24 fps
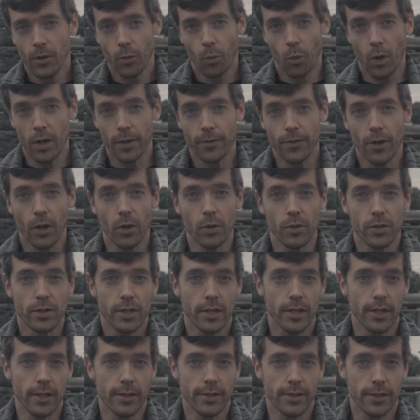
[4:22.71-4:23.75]
One of those
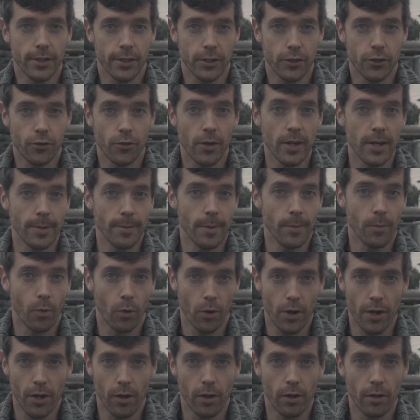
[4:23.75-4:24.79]
is the Katrina
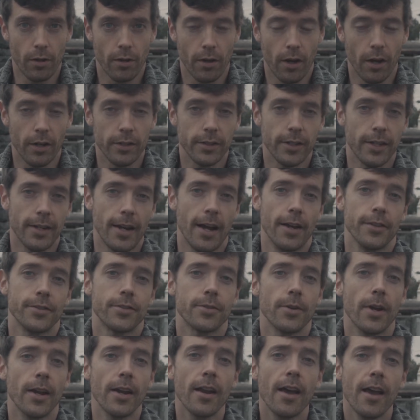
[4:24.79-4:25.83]
Memorial on Canal
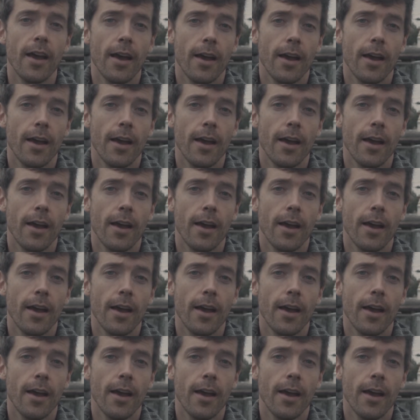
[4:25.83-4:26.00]
Street.